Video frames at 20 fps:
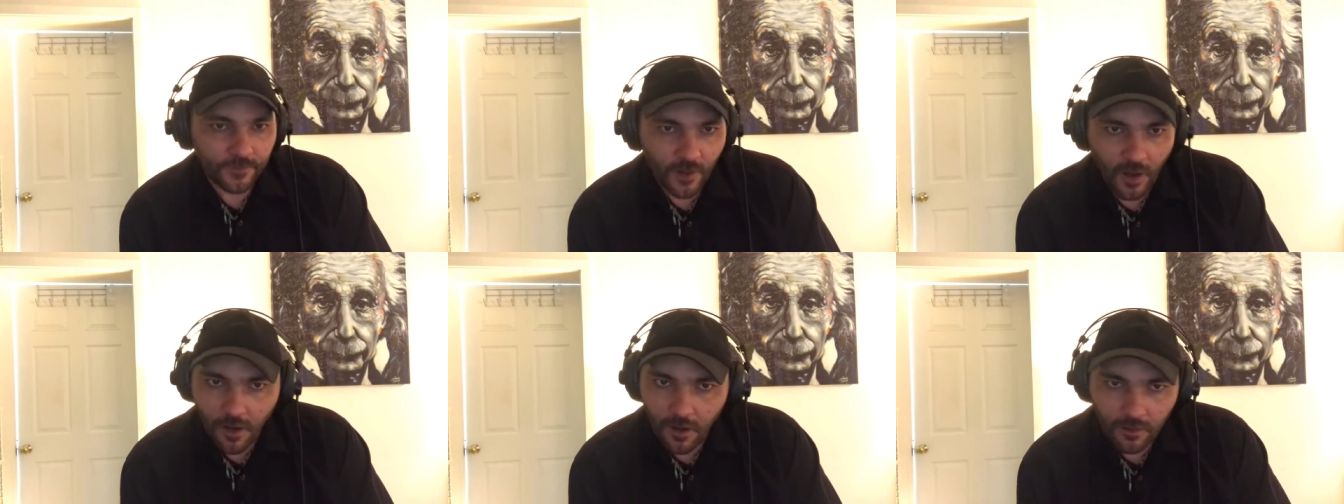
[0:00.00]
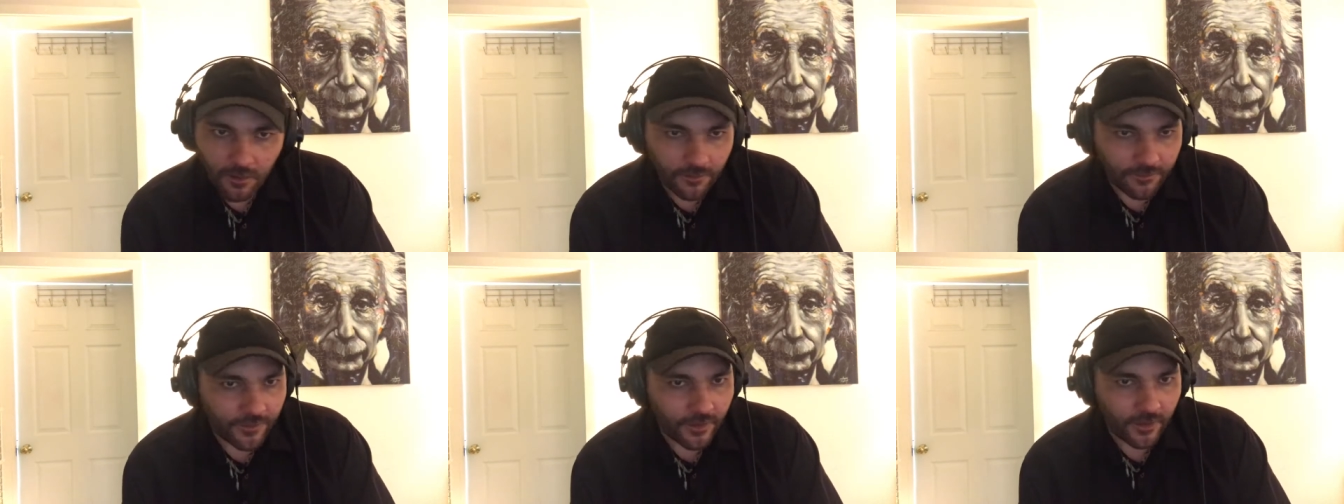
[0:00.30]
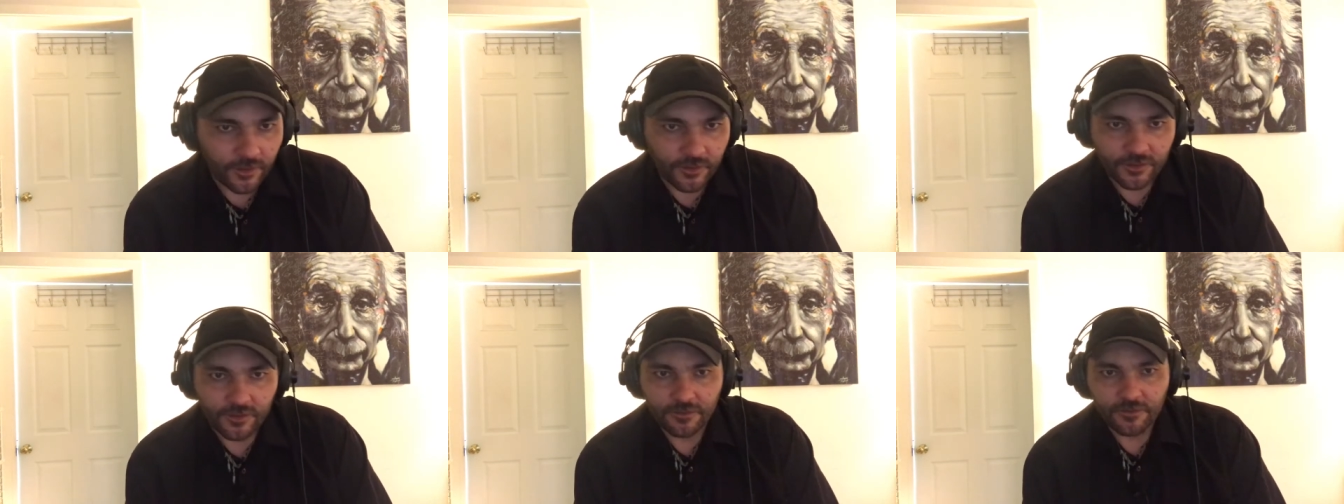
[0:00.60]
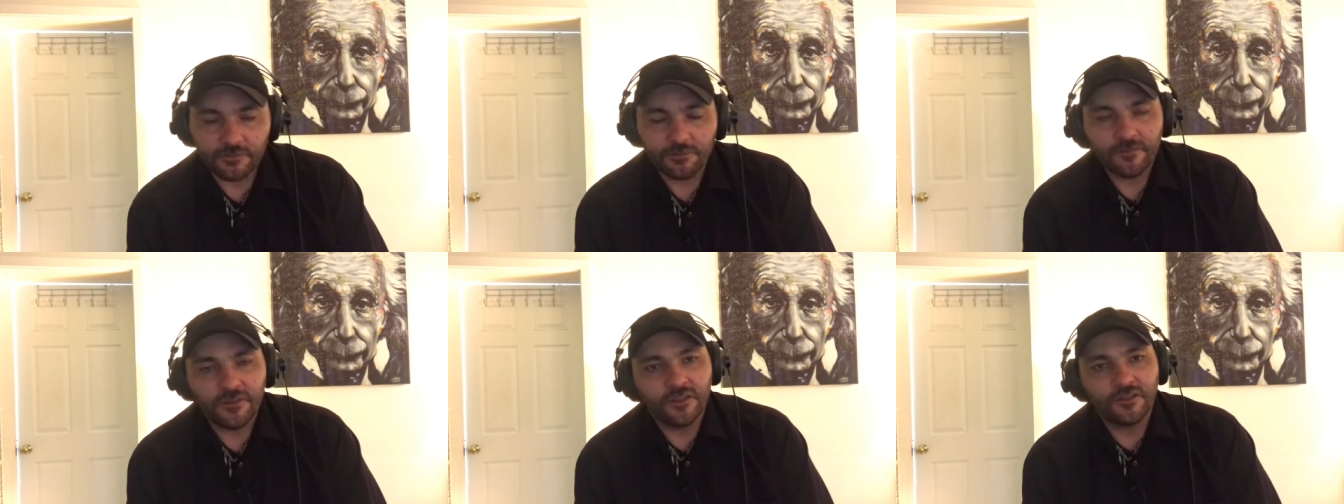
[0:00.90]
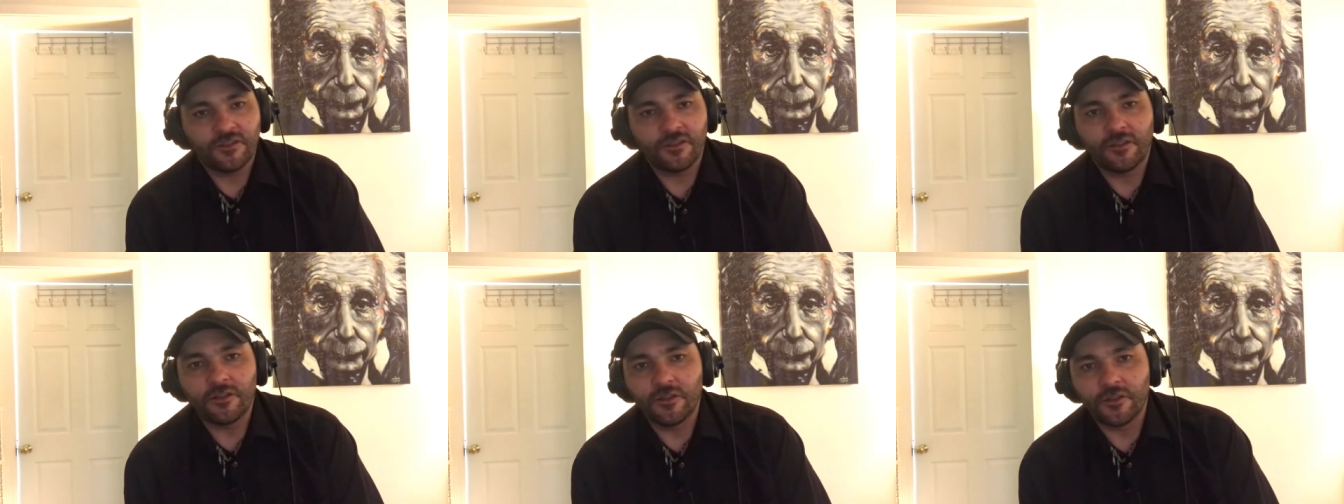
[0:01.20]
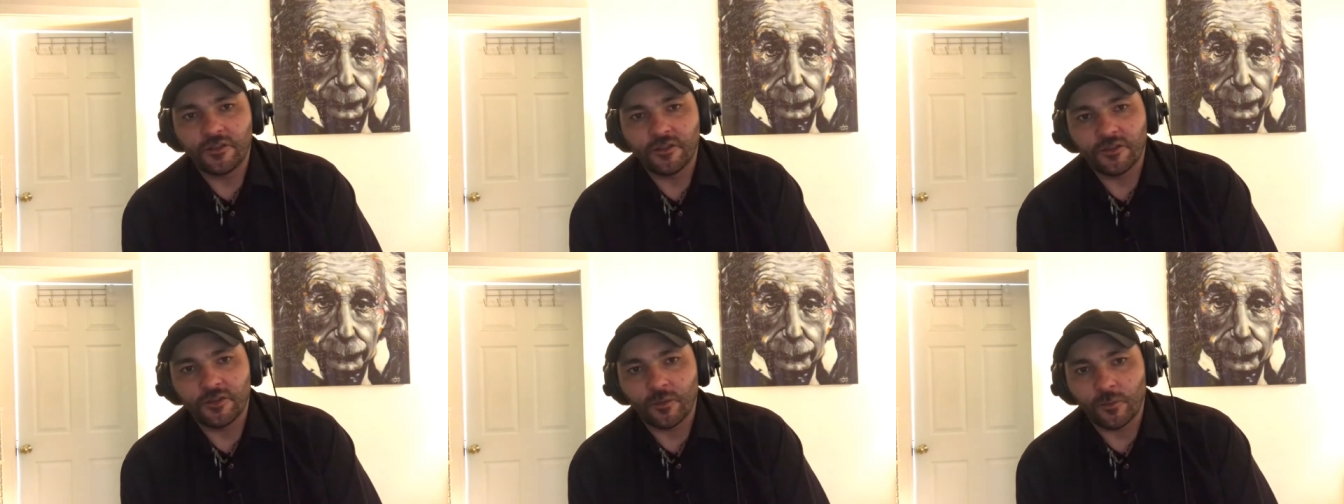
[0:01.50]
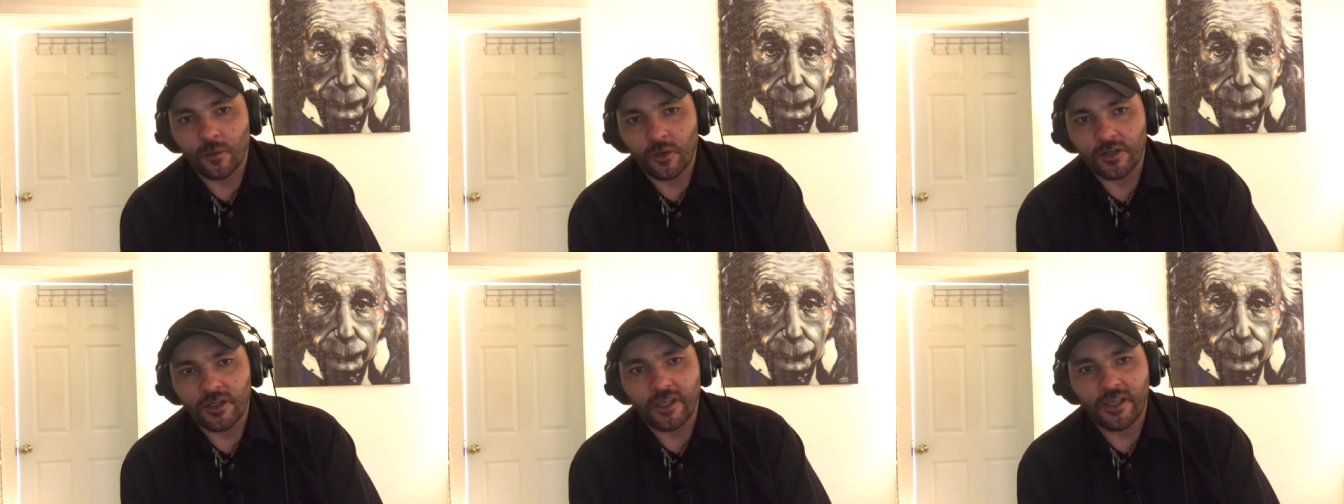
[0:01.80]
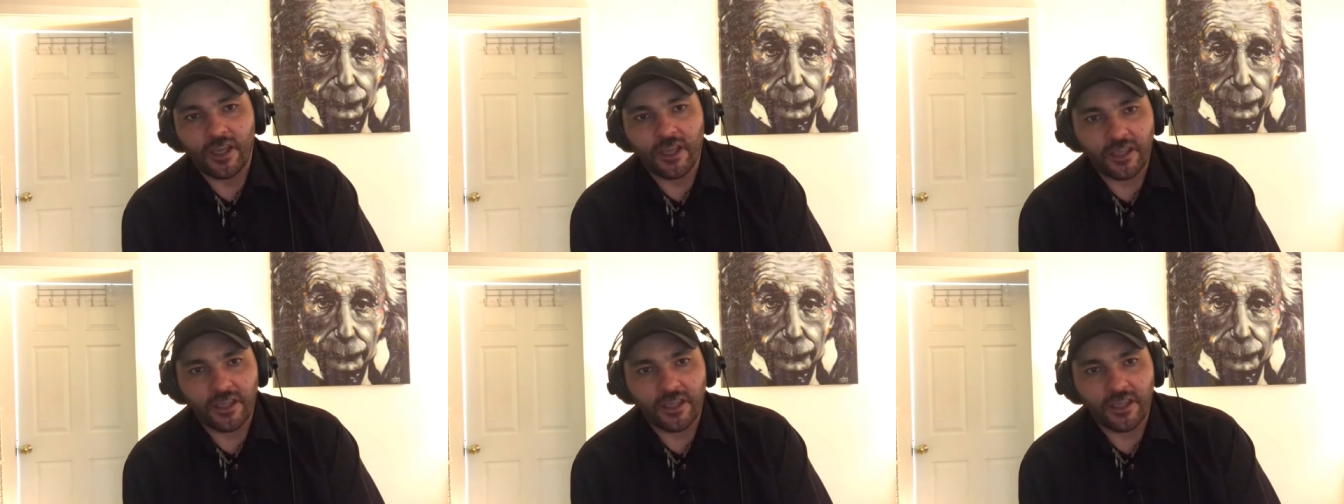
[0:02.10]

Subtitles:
All of those institutions are working